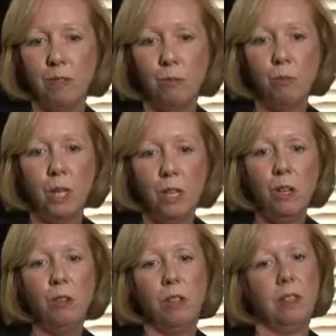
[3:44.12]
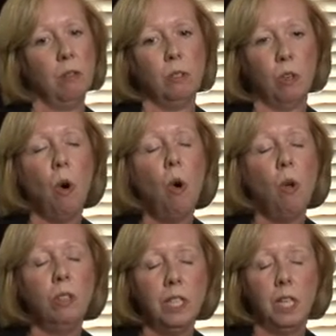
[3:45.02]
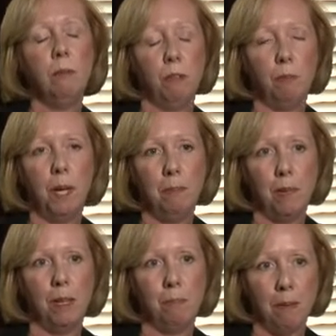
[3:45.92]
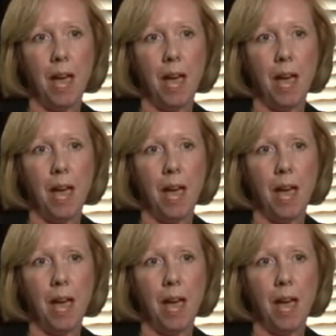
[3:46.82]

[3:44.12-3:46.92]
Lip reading: We knew that there was a whole team of people